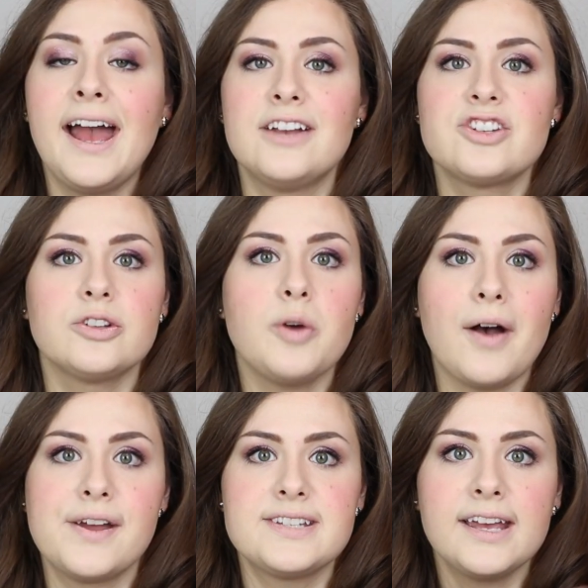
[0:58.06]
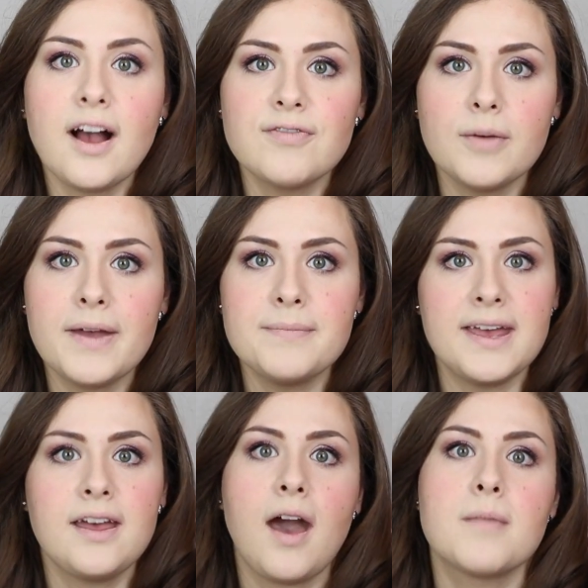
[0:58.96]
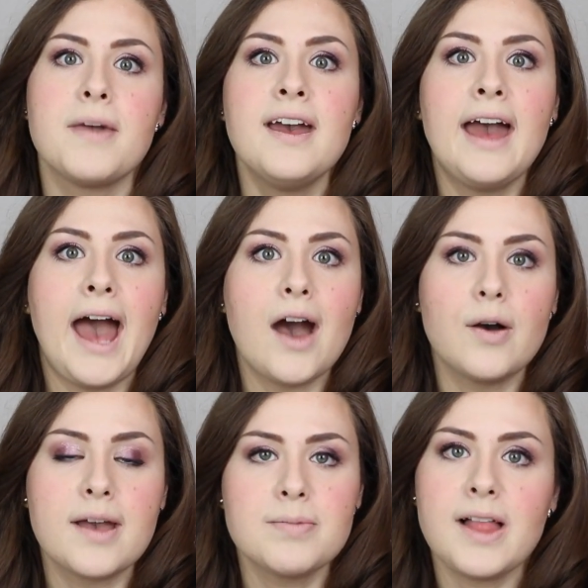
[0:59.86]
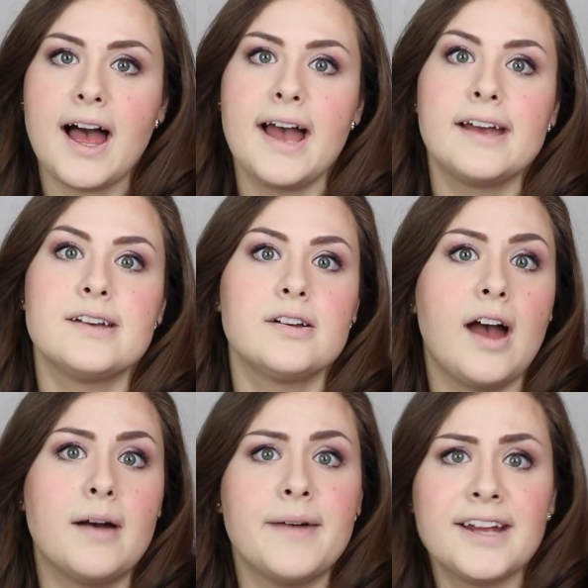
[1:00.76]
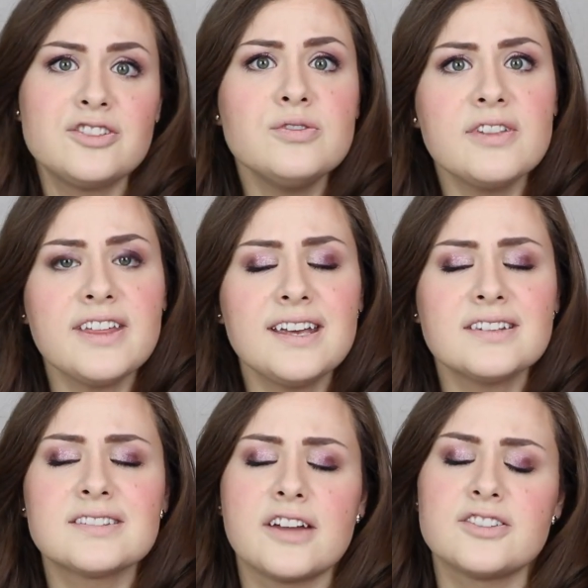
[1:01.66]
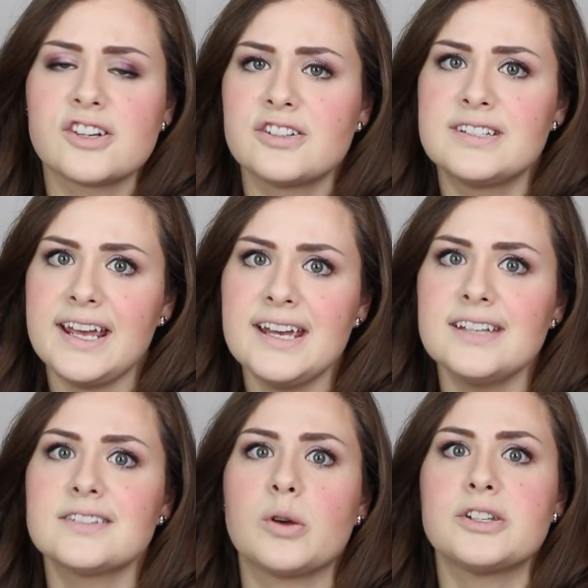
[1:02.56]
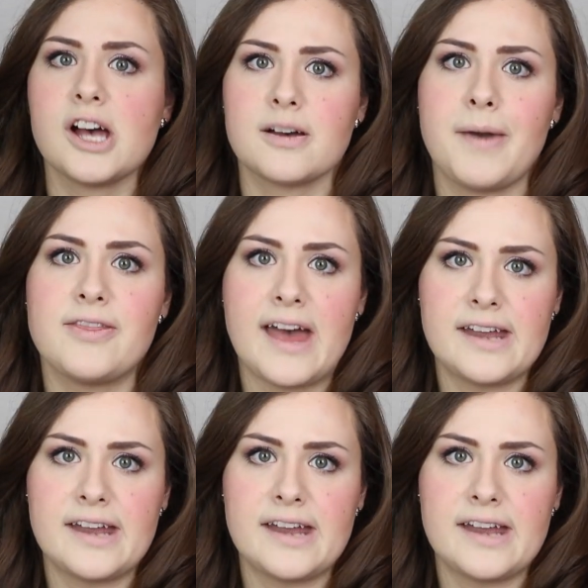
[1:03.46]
and show you how I take off all my makeup, how I apply. I do things on certain days, so I'll talk about